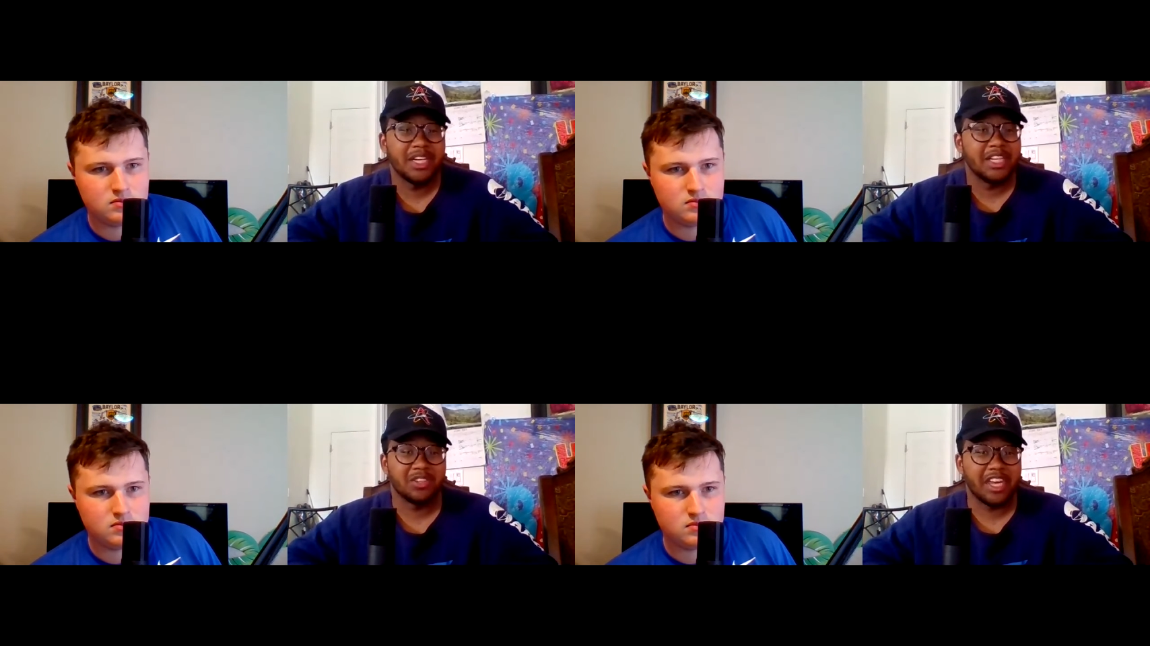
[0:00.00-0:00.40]

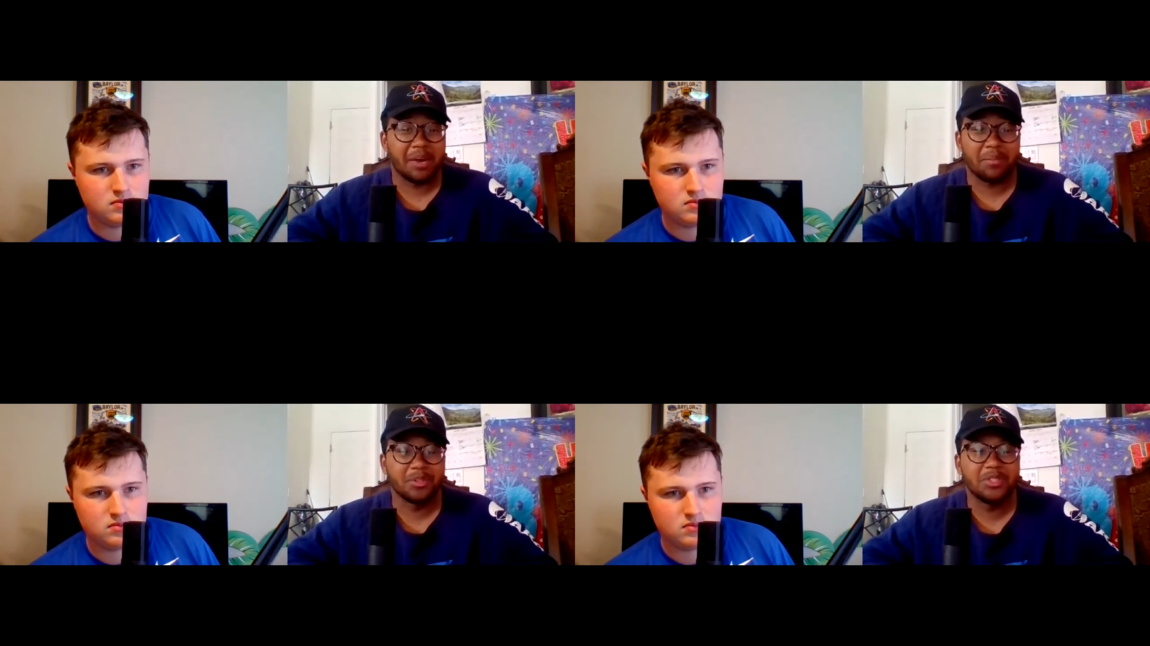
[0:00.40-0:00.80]
Speaker 1: in
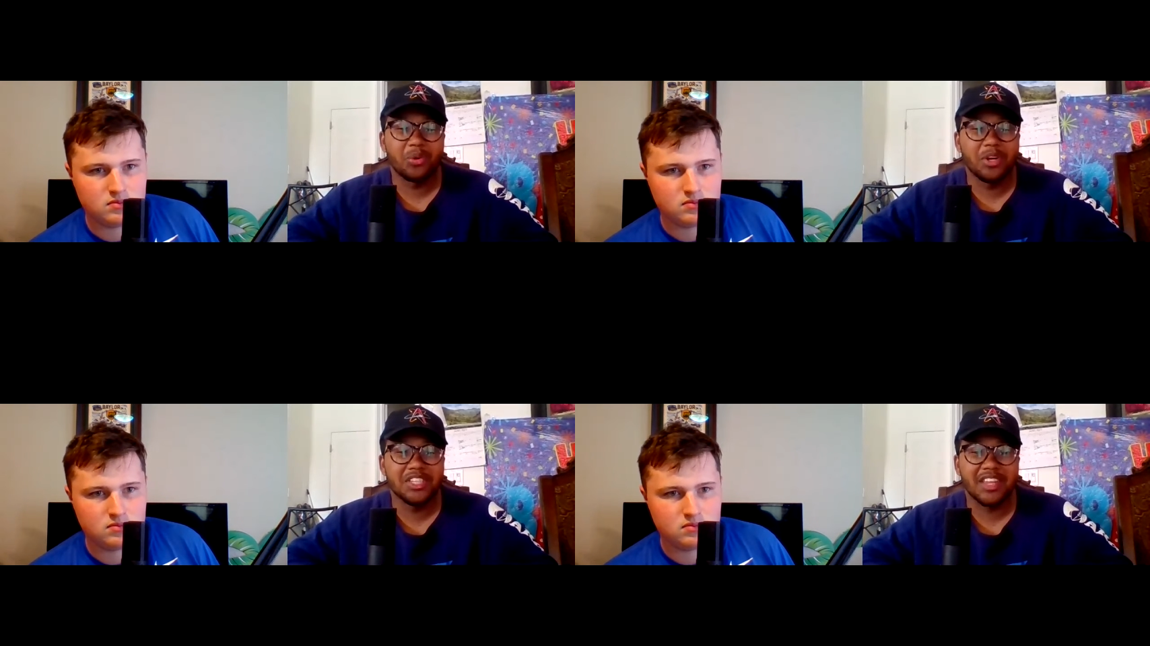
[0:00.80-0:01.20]
late April in
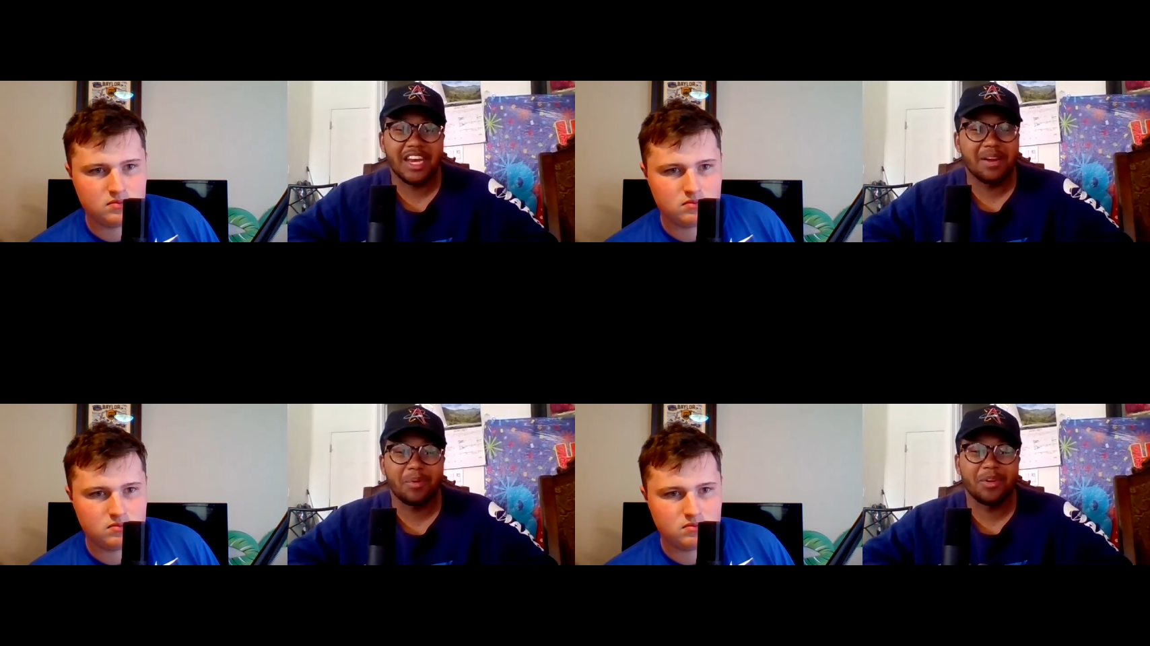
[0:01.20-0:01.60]
Georgia,
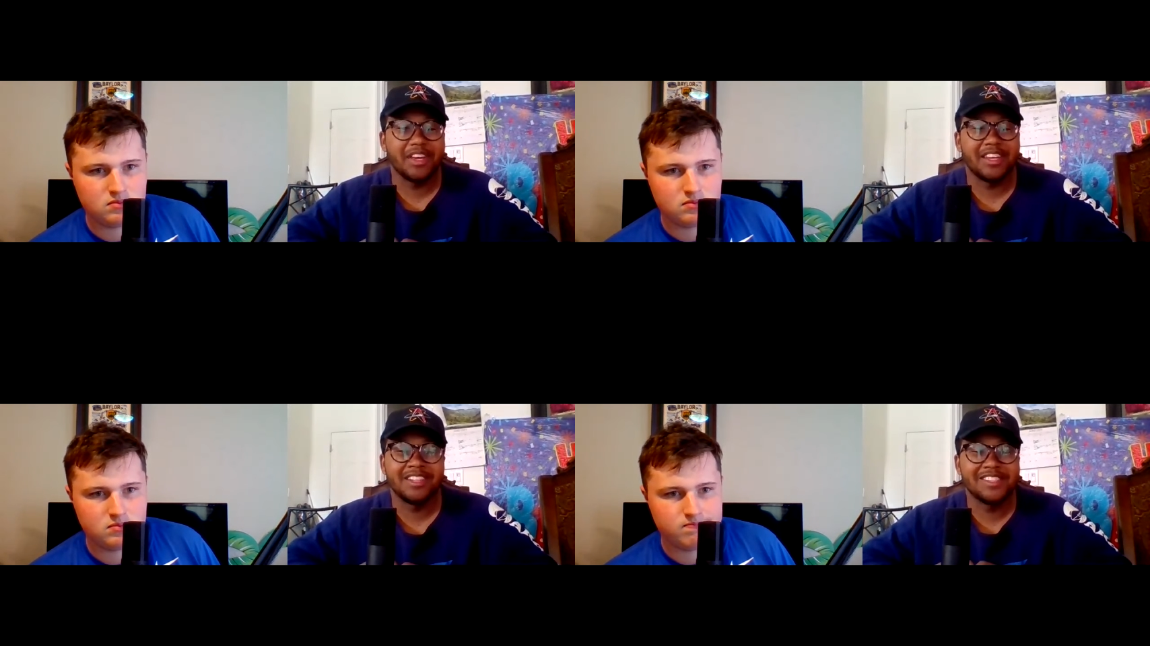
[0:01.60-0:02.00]
late April
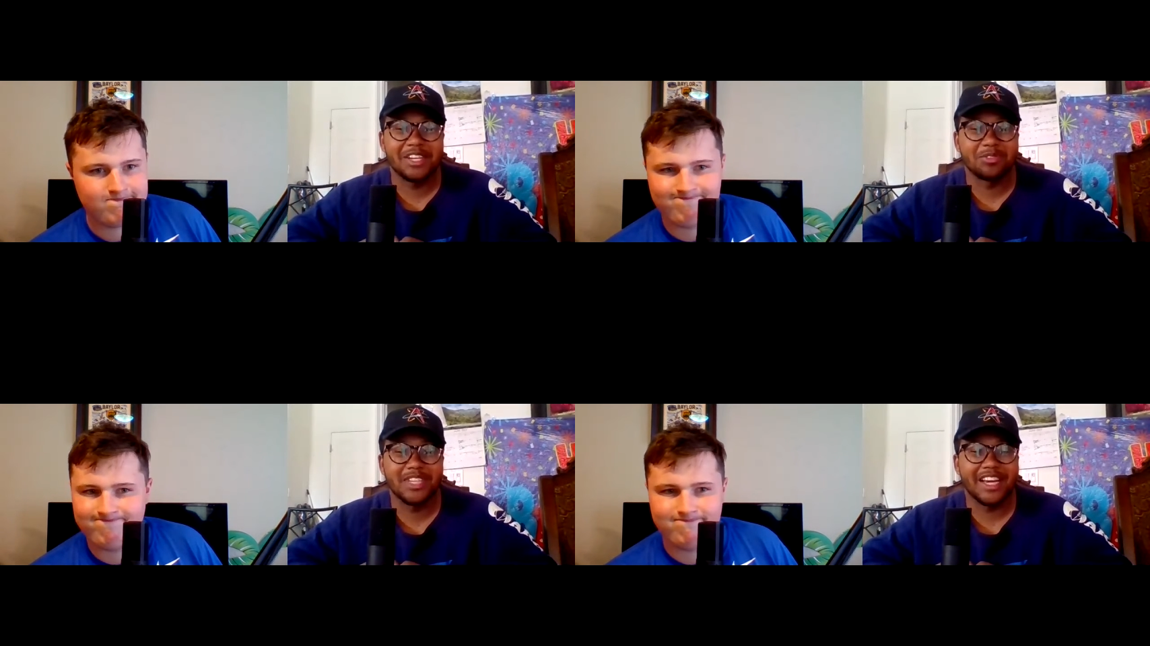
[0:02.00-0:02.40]
in
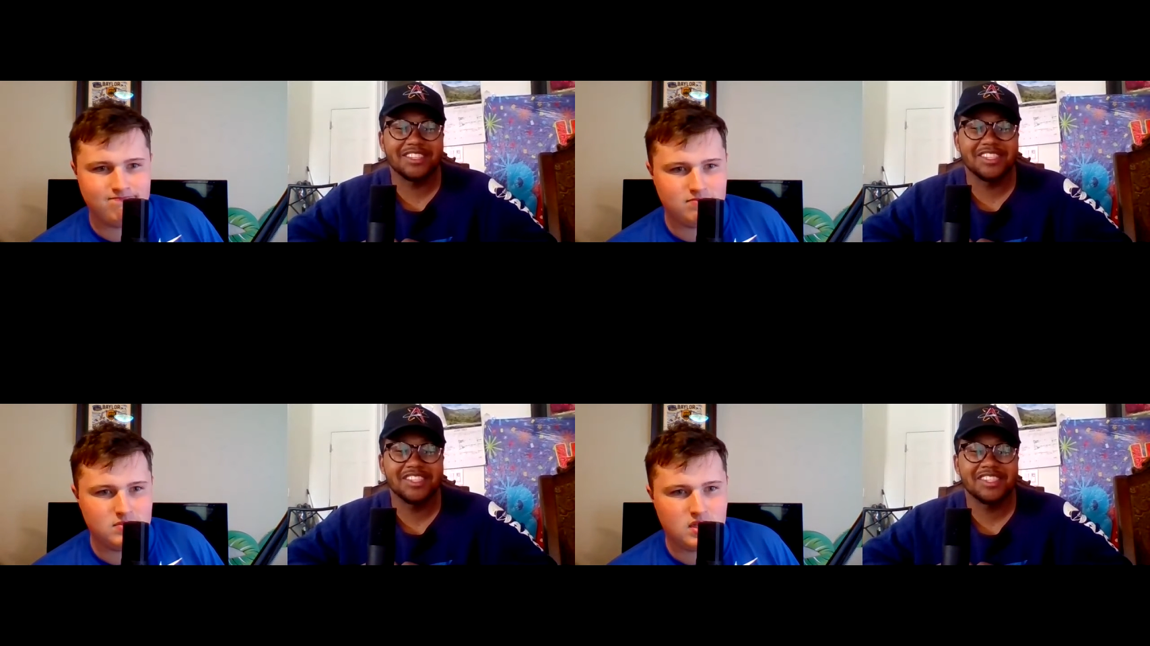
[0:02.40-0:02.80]
Central
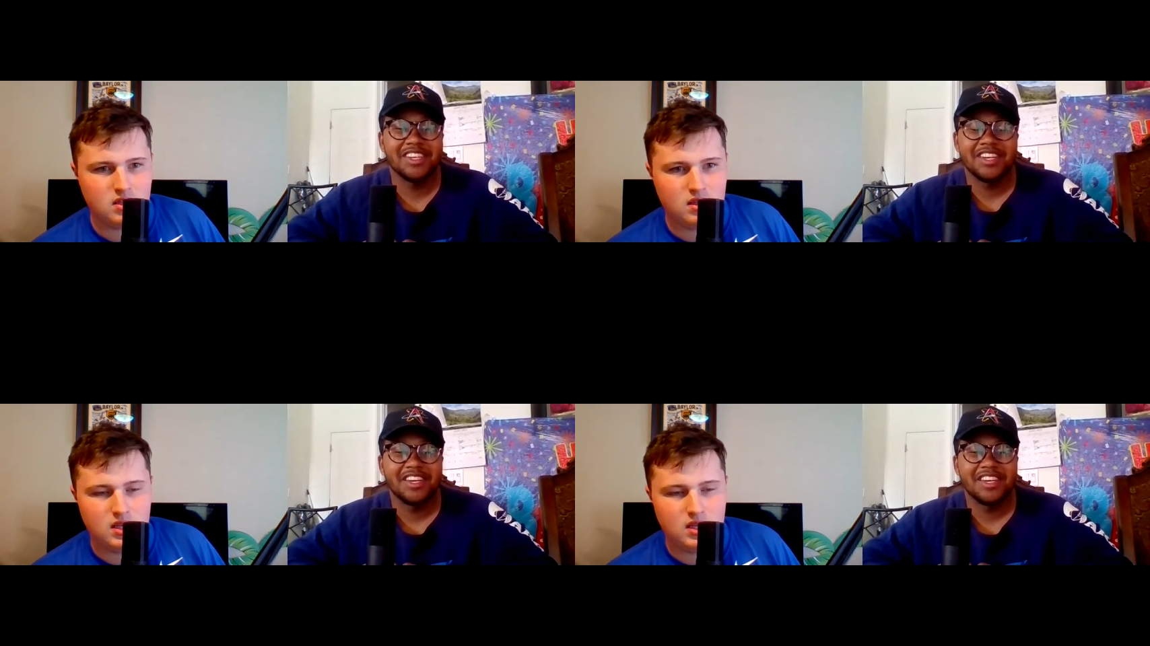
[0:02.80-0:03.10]
Texas,